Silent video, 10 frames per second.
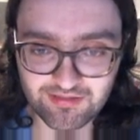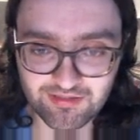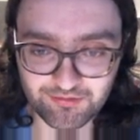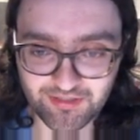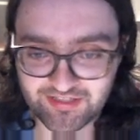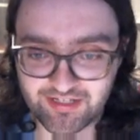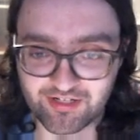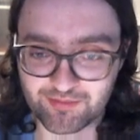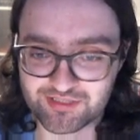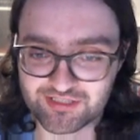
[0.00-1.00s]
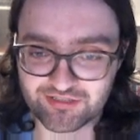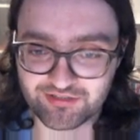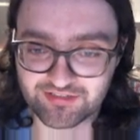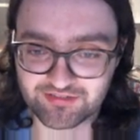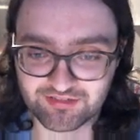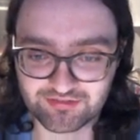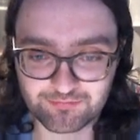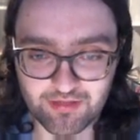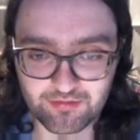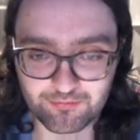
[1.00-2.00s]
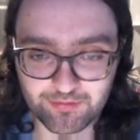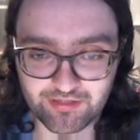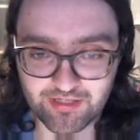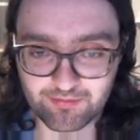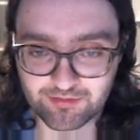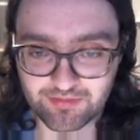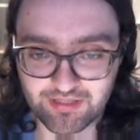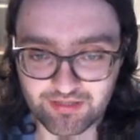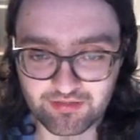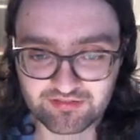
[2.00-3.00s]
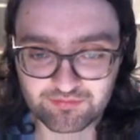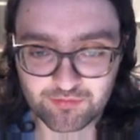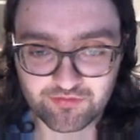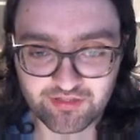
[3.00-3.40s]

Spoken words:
Right here I'm curious as to whether we are able to play this move or